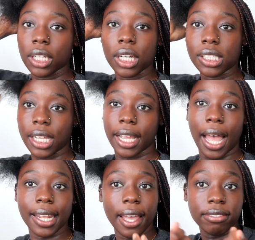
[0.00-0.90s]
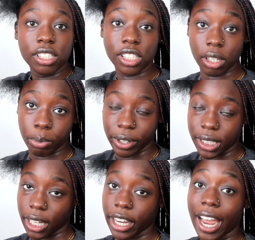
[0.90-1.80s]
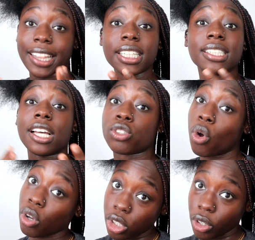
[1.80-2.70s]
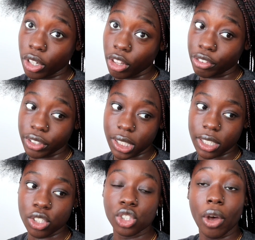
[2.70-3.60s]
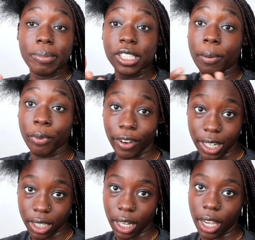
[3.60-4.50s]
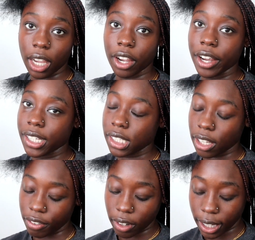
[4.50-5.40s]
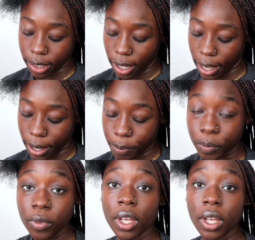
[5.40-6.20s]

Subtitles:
because like I didn't have to separate the hair. I think that's also another reason. So I'm separating the hair and stuff like that.